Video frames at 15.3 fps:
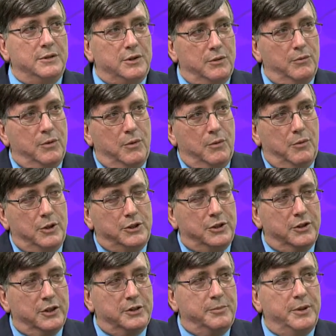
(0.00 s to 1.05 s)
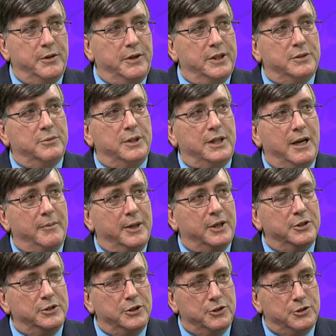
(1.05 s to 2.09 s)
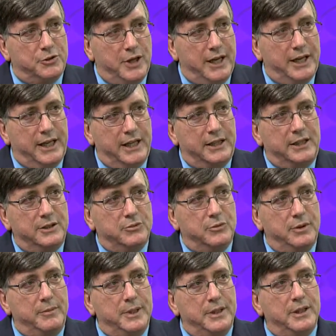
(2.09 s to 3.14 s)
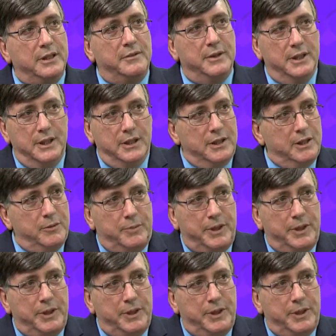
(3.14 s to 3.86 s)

So what's your experience with that? Because you're trying to get these women and